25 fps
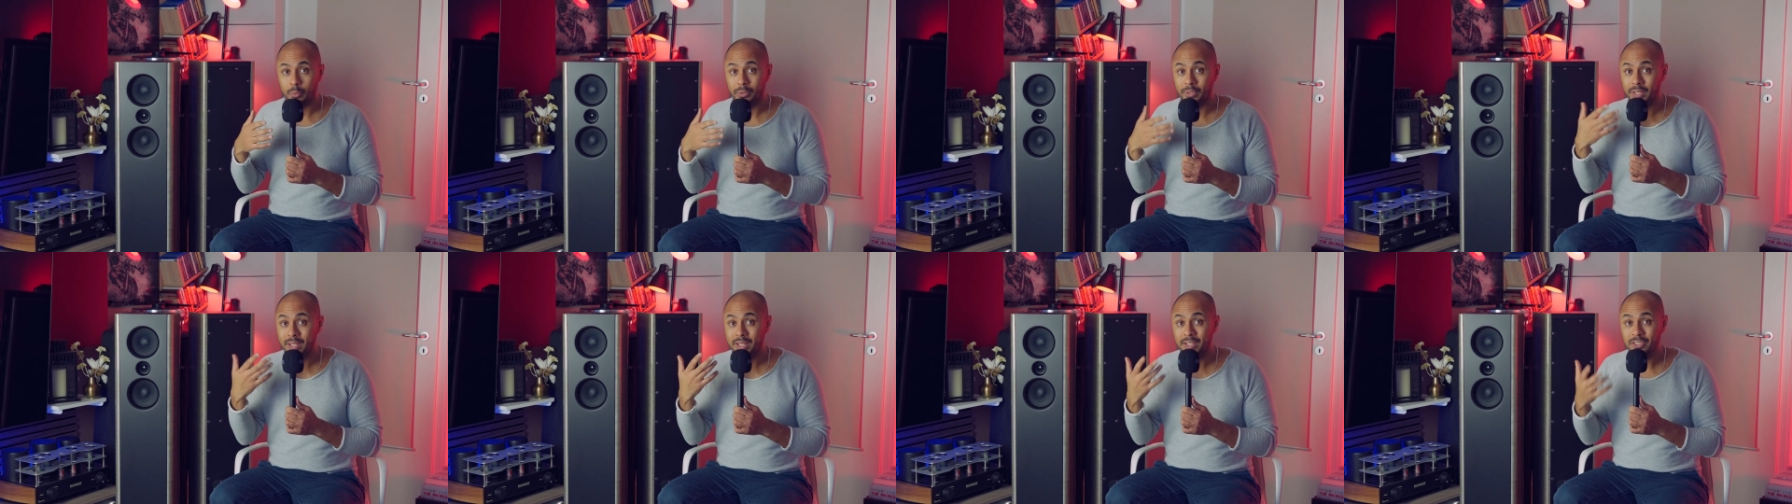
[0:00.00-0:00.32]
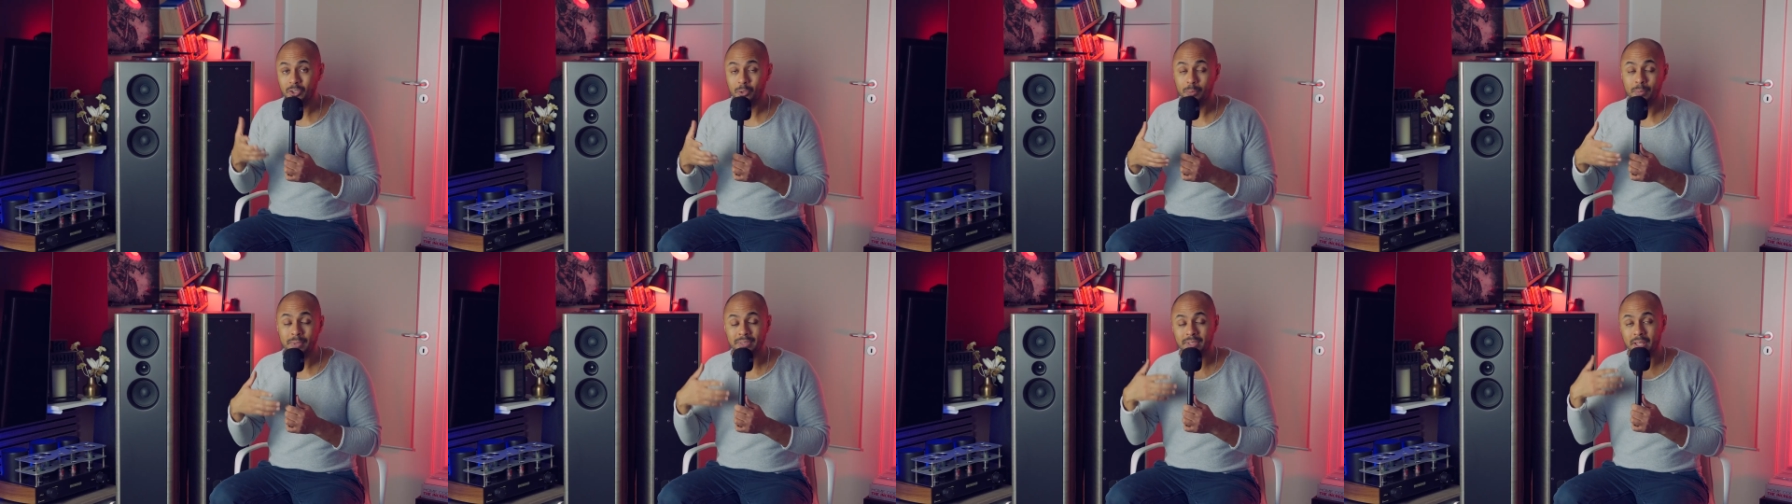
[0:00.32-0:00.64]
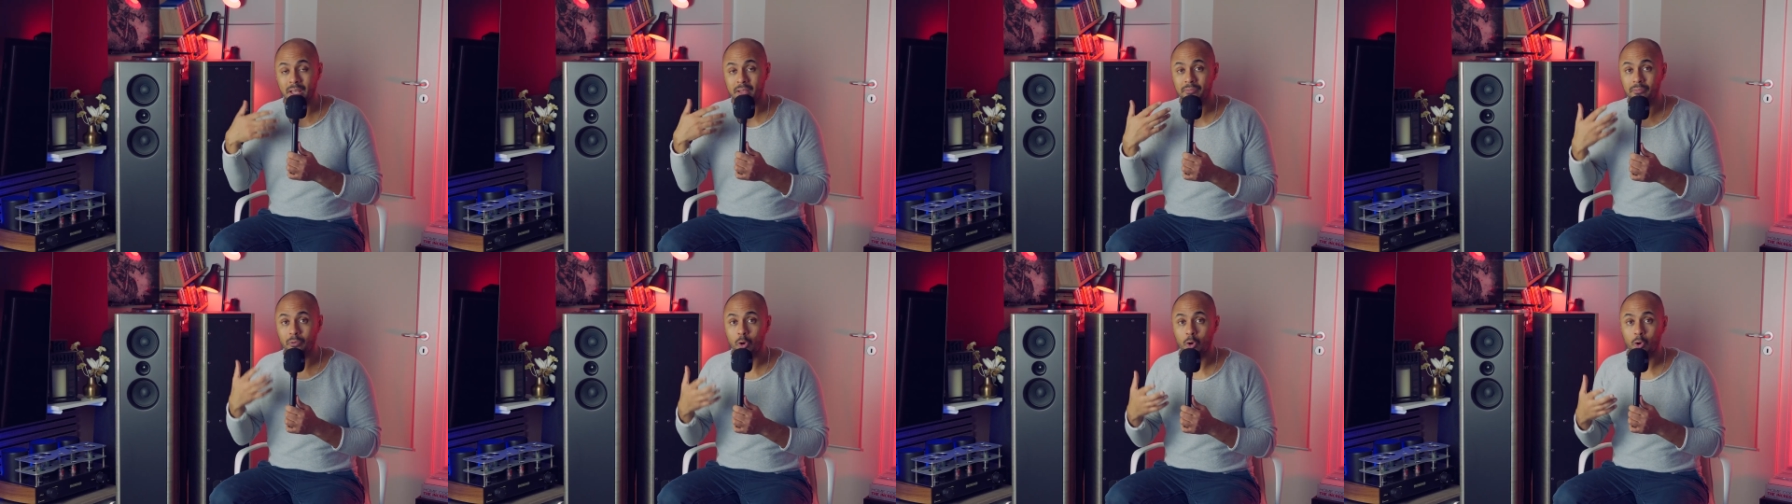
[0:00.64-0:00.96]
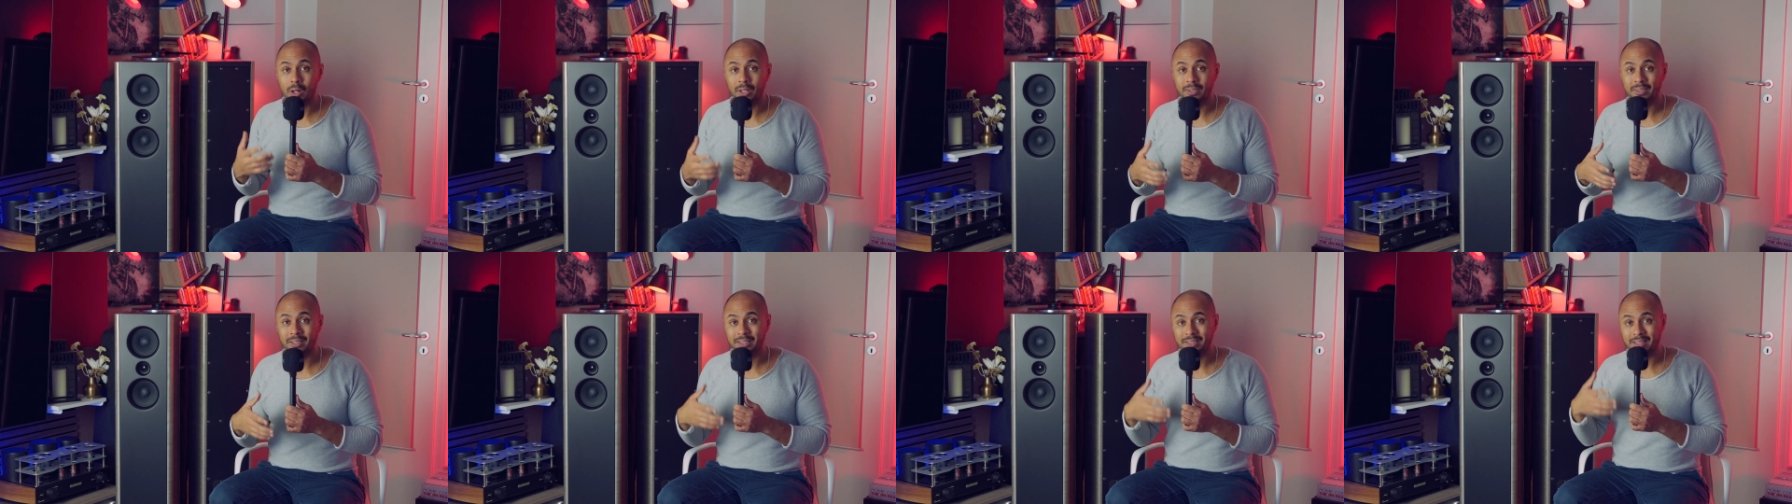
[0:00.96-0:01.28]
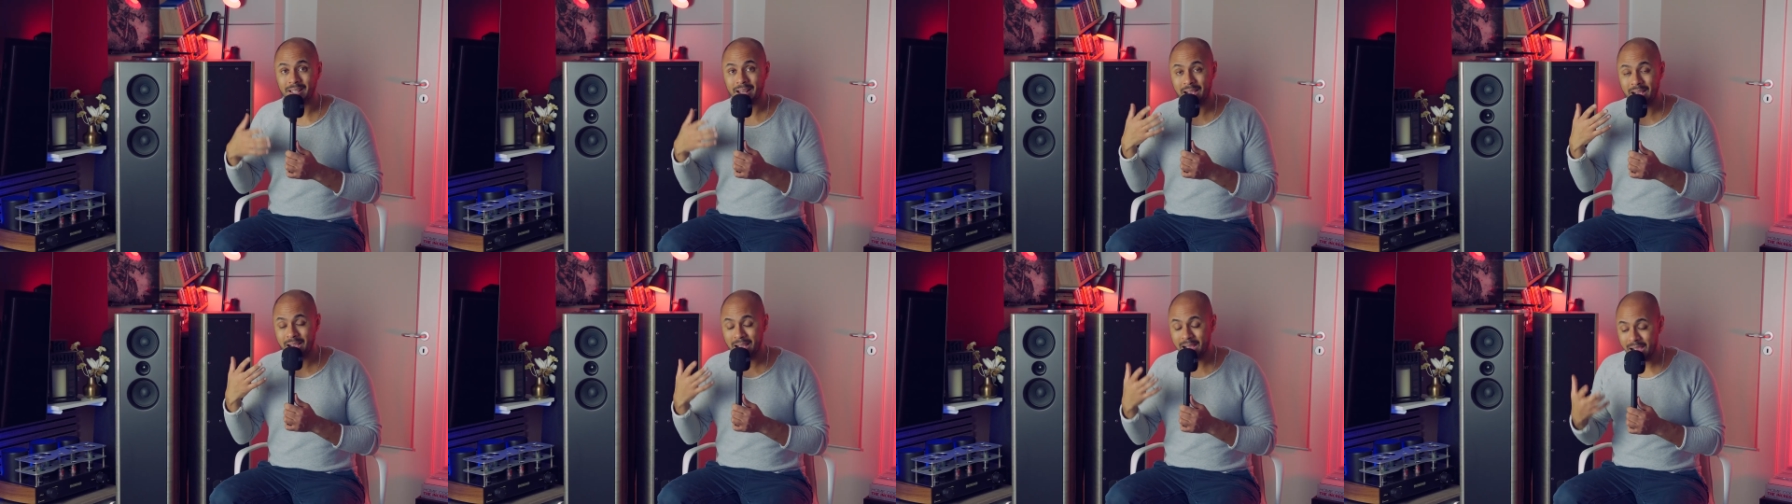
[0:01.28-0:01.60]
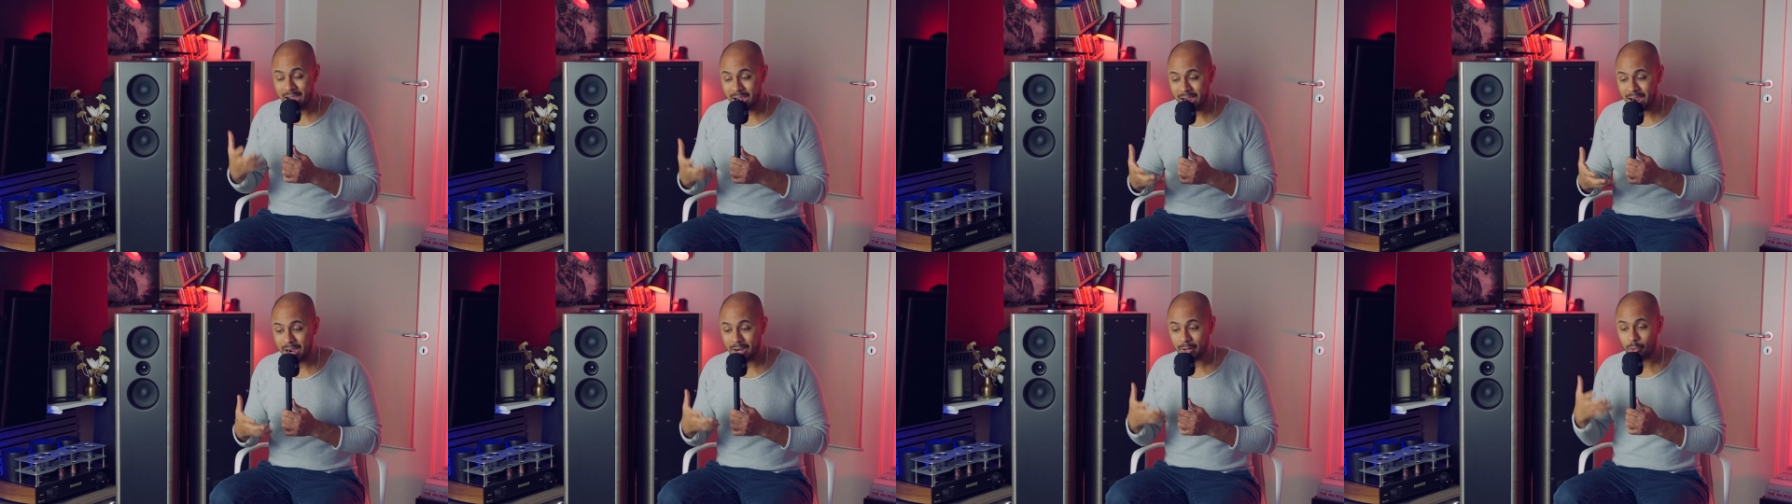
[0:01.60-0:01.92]
with instruments and vocals that
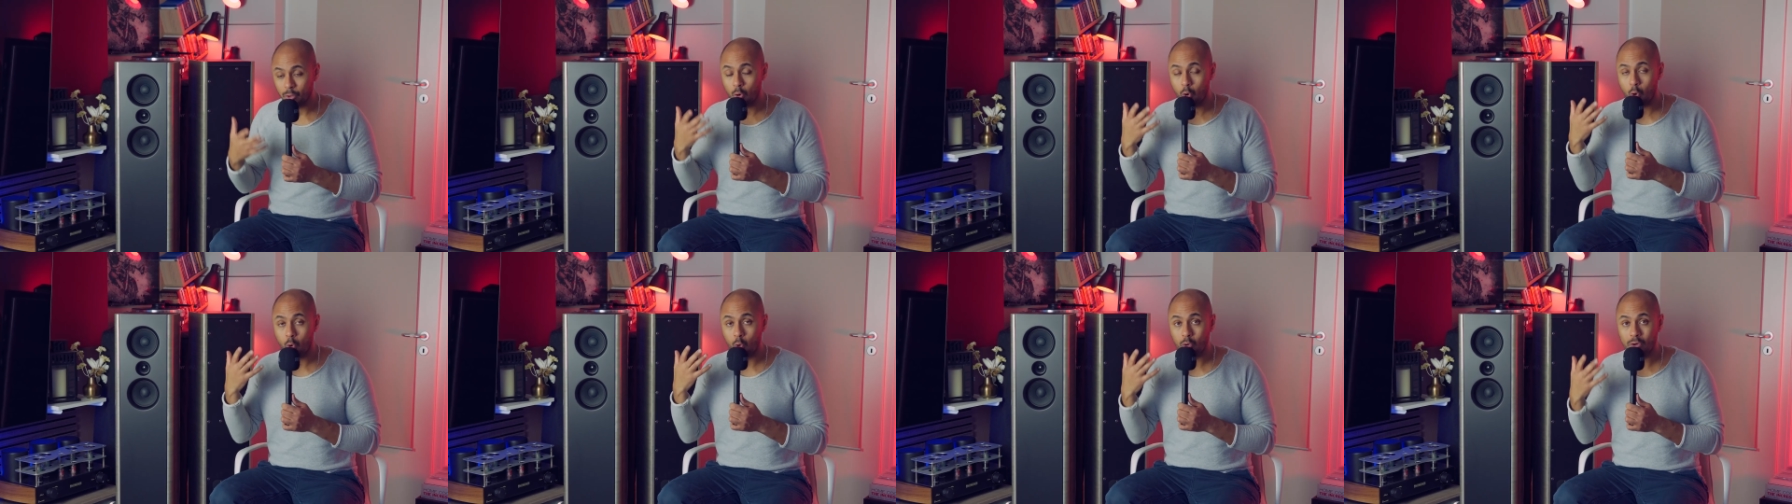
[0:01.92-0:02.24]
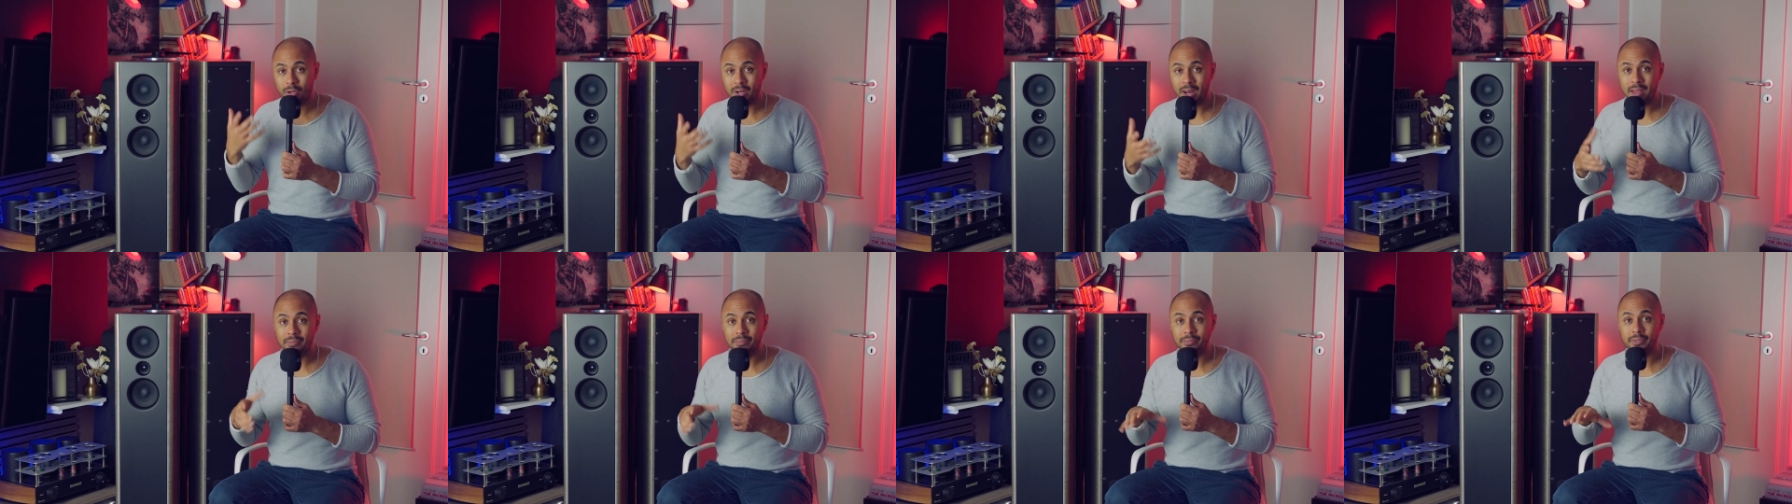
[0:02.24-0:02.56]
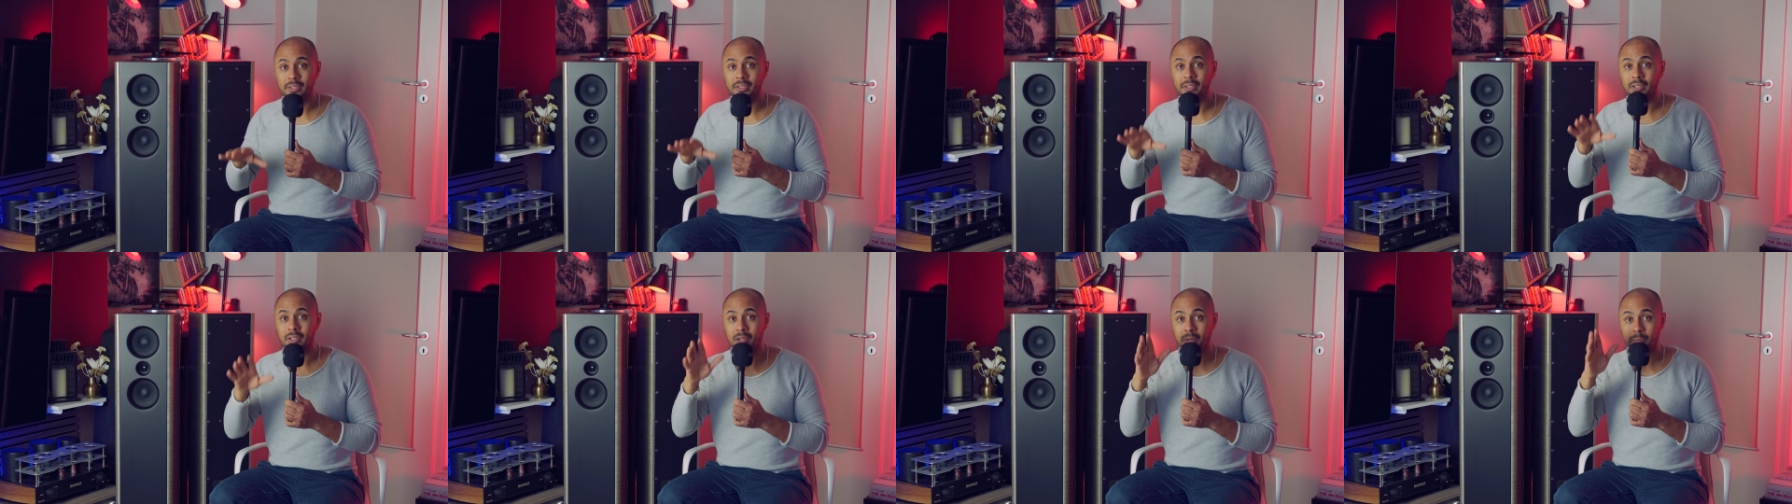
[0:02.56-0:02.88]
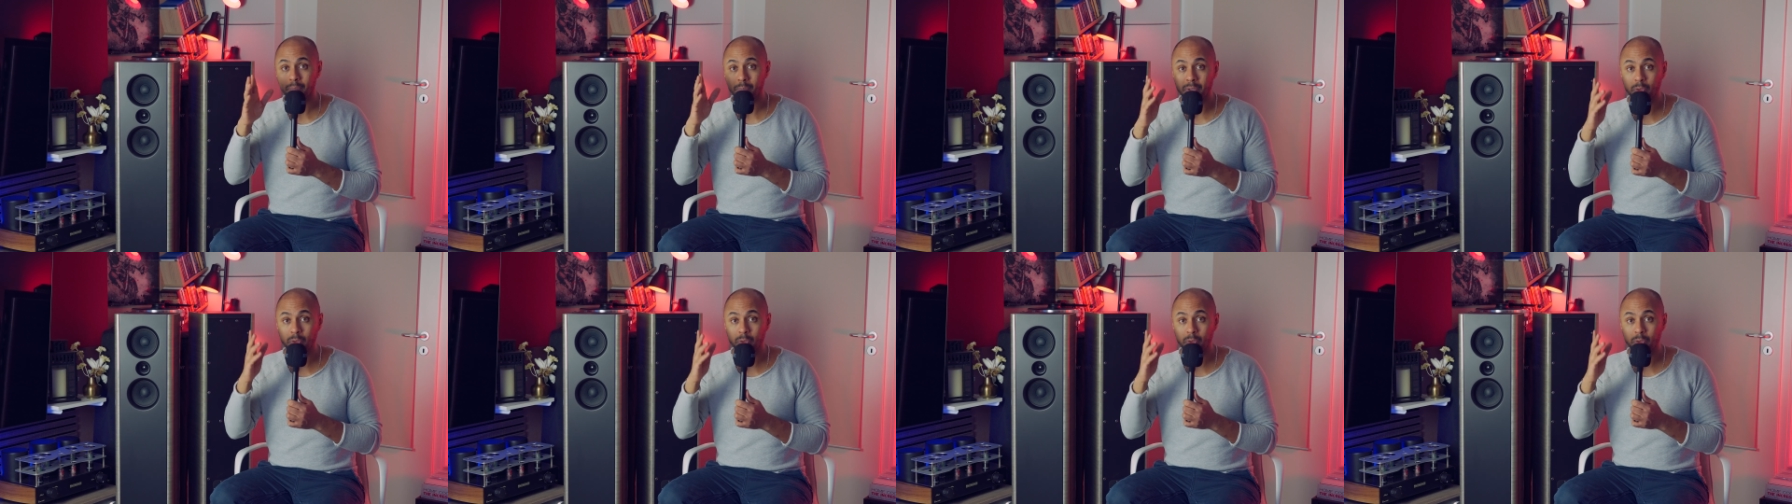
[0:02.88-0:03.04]
are holographic